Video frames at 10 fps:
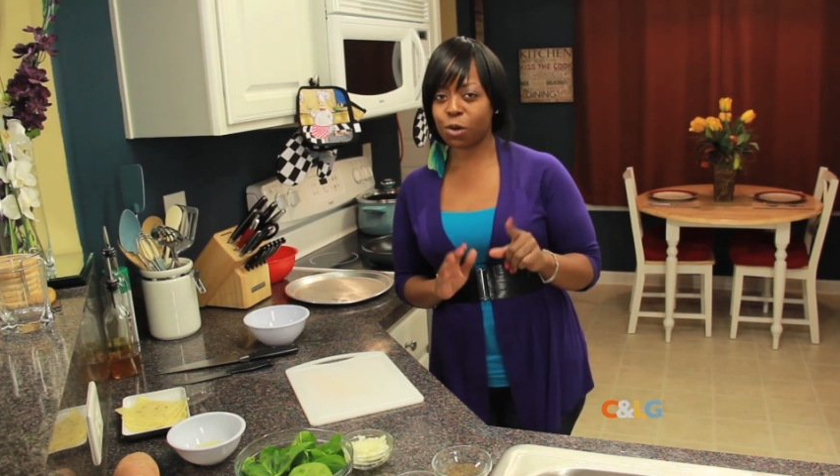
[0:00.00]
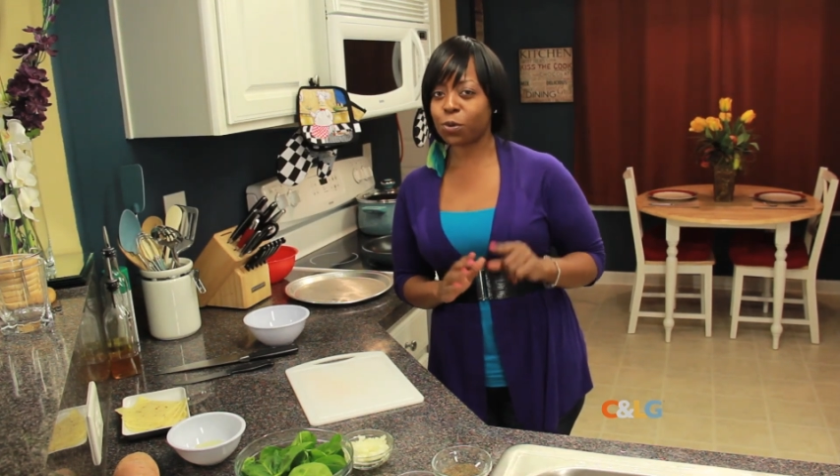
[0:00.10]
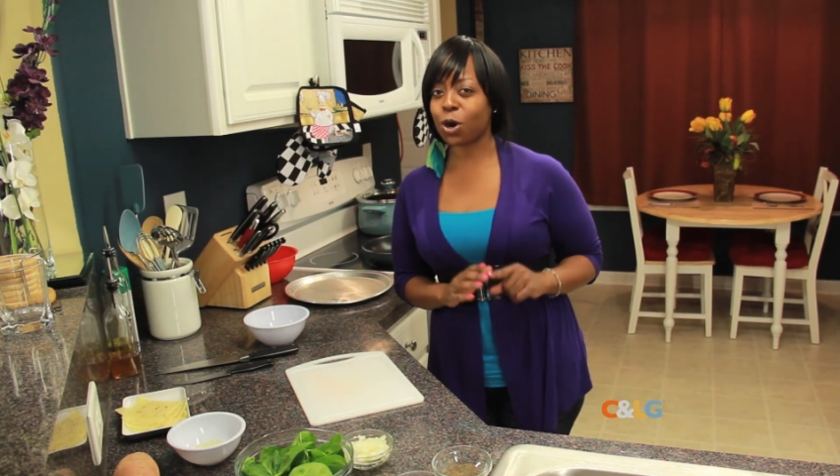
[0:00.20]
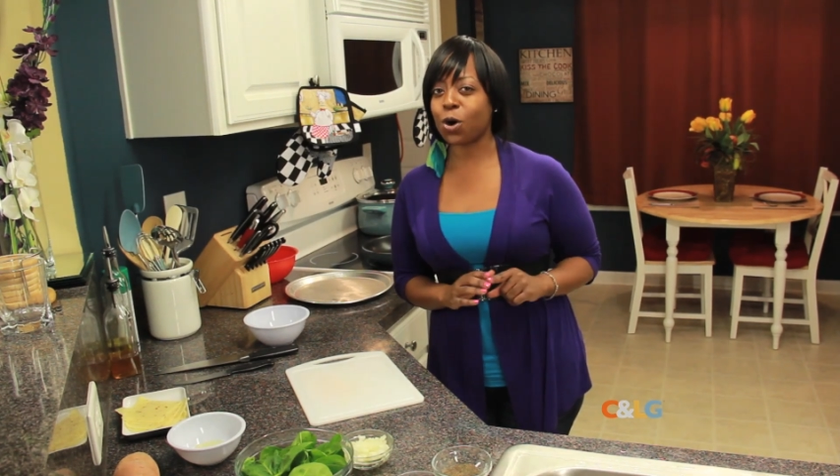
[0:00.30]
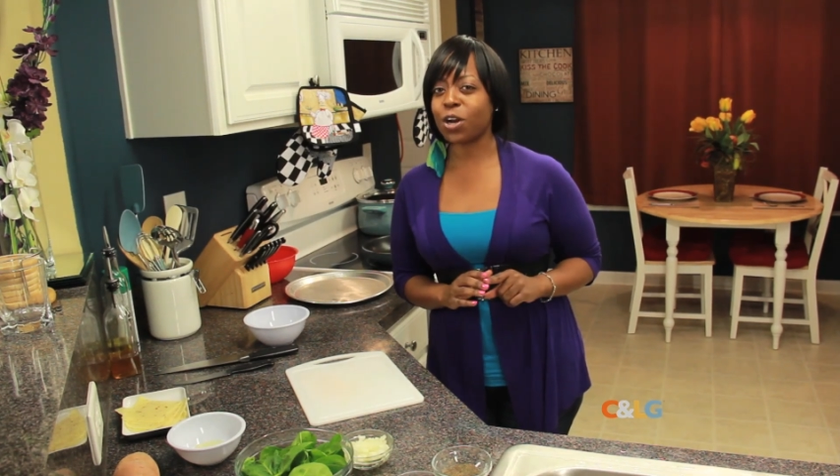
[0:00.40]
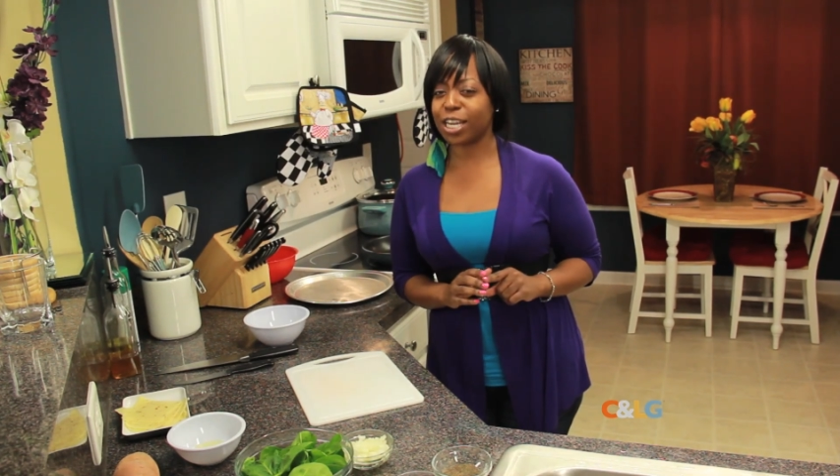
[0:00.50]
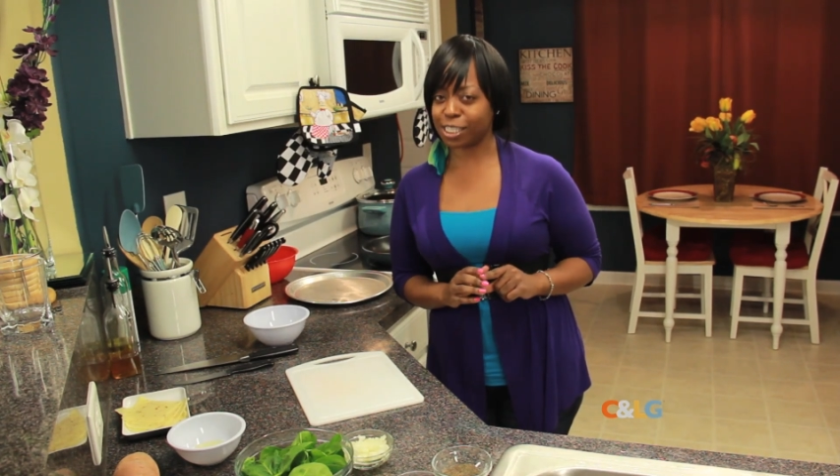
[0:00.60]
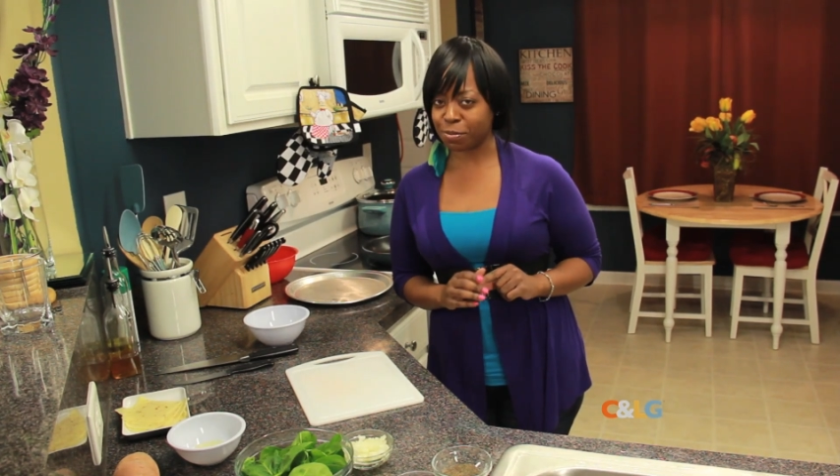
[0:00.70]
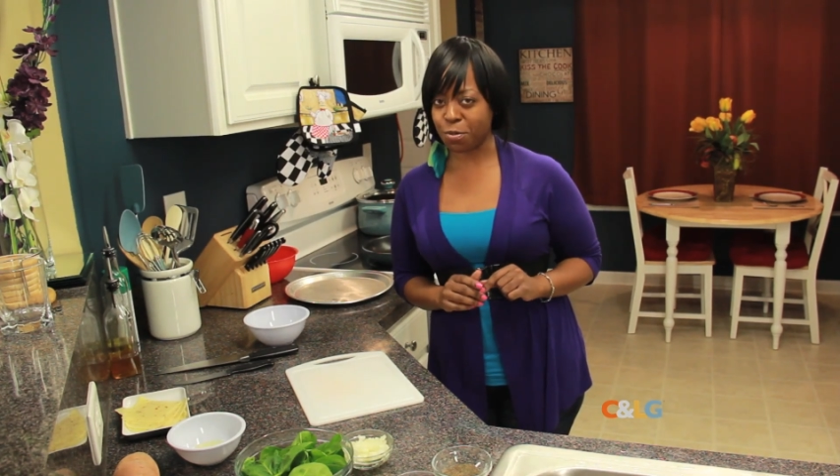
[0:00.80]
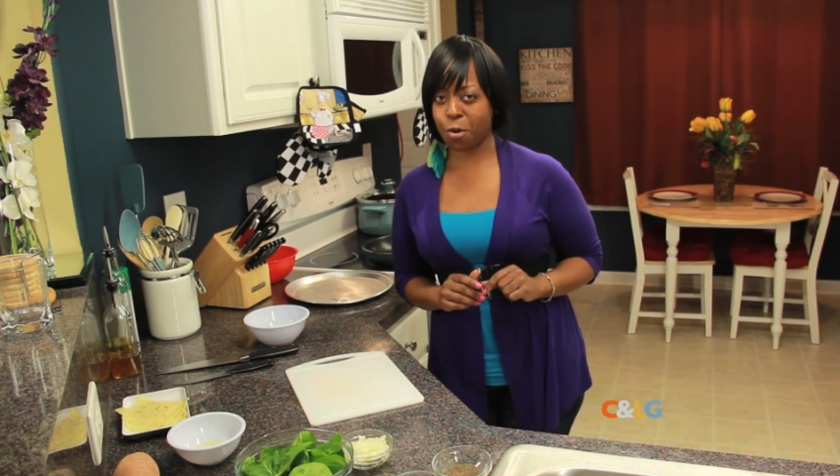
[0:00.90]
that we're on
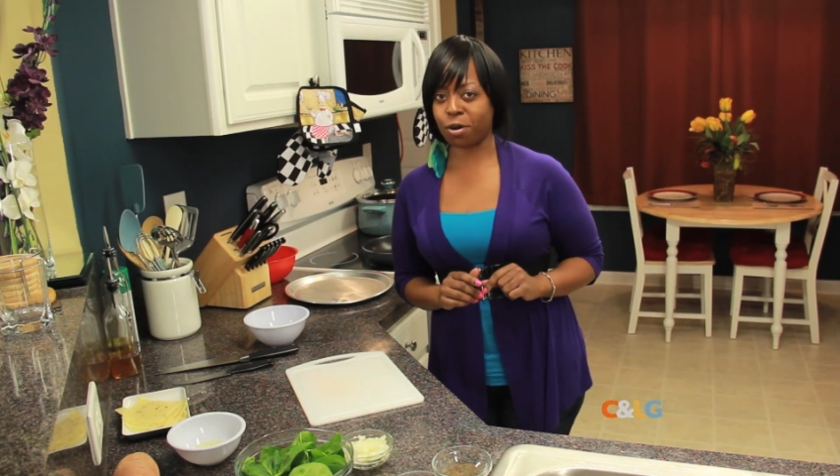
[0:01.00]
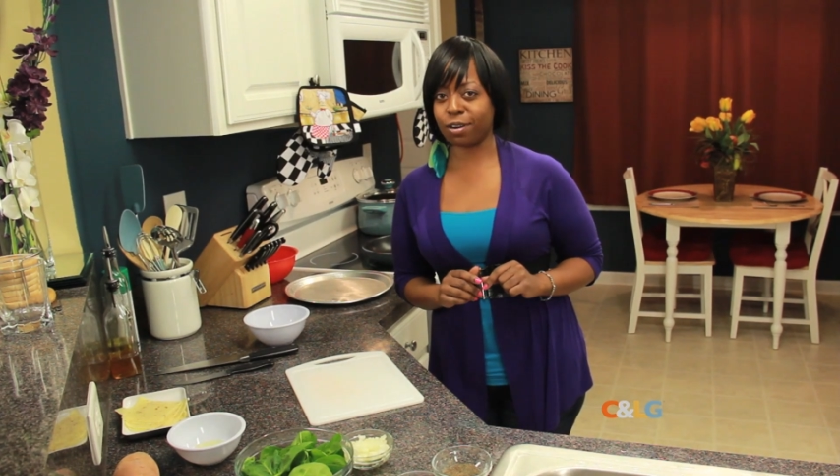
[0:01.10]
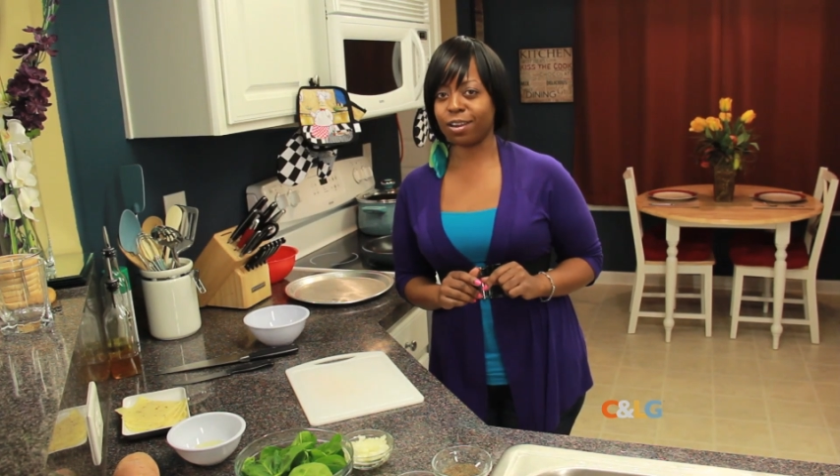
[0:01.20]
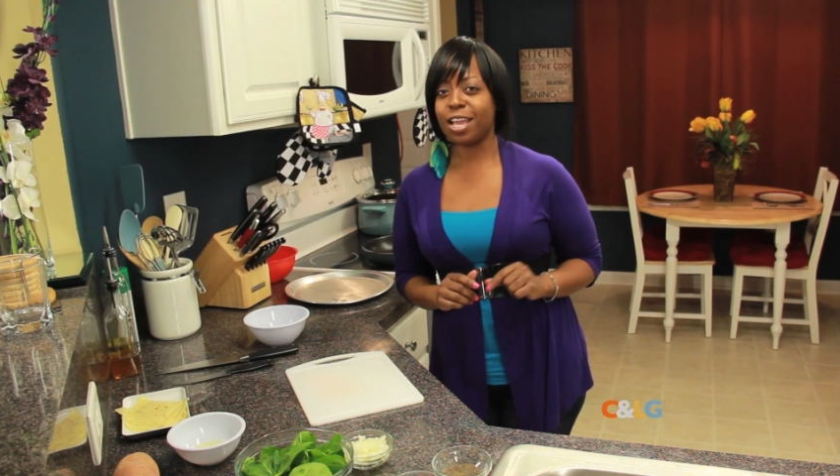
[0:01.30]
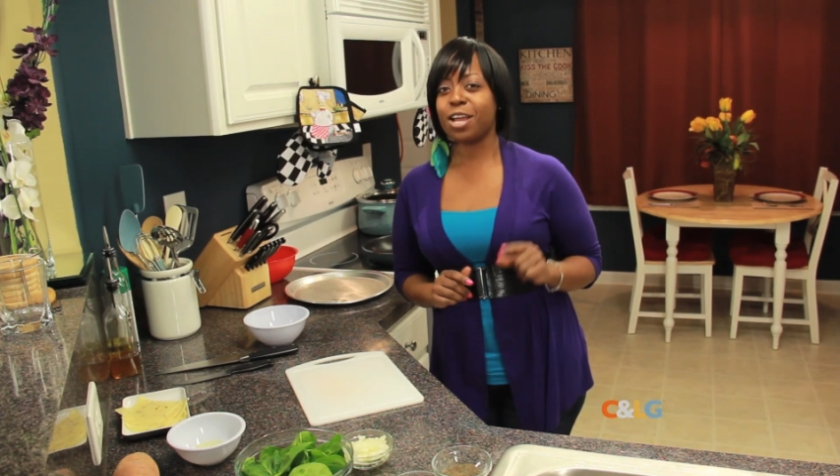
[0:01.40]
is important.